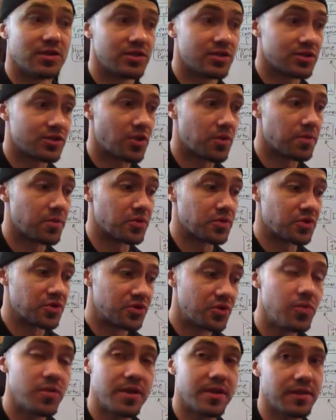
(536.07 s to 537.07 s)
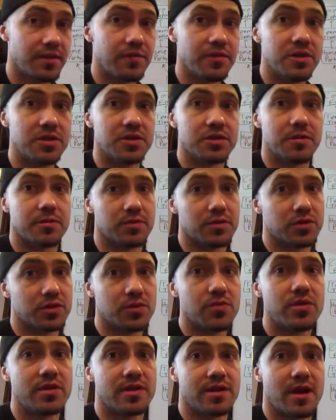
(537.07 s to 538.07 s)
start pursuing the vision and
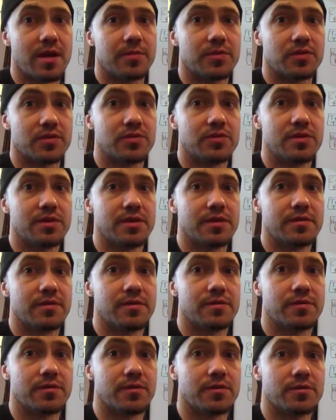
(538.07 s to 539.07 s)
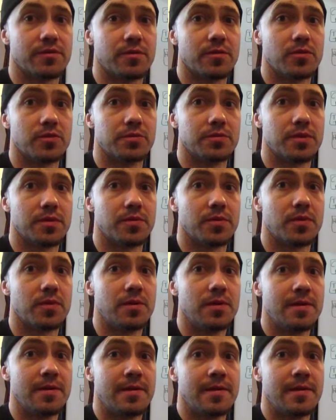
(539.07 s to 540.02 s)
pursuing the opportunity for most people.